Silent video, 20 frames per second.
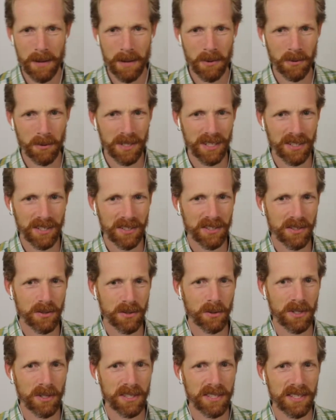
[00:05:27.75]
But when it's sore
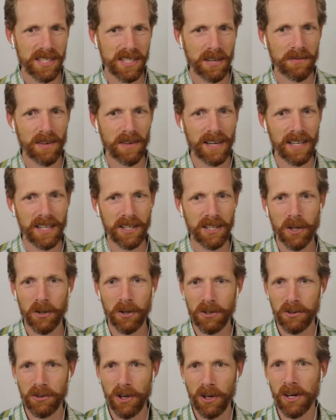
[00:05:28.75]
and stiff, I need to go do
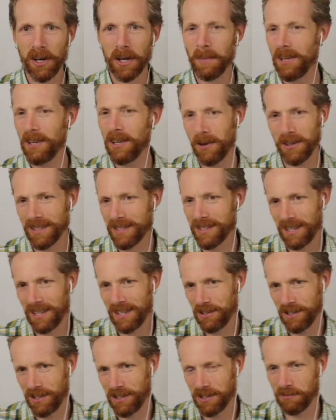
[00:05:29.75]
yoga. My yoga is not
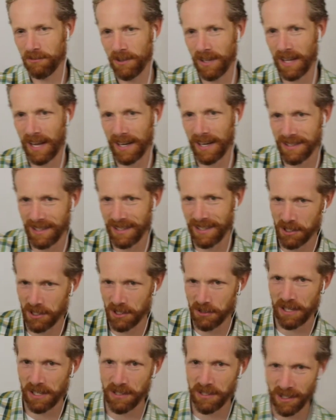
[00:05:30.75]
just relaxing,
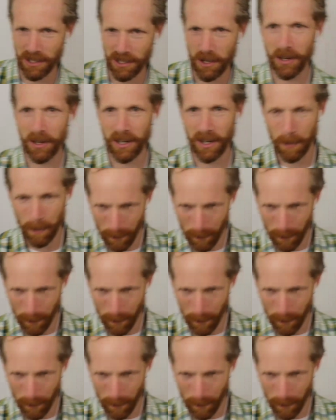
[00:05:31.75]
stretching yoga.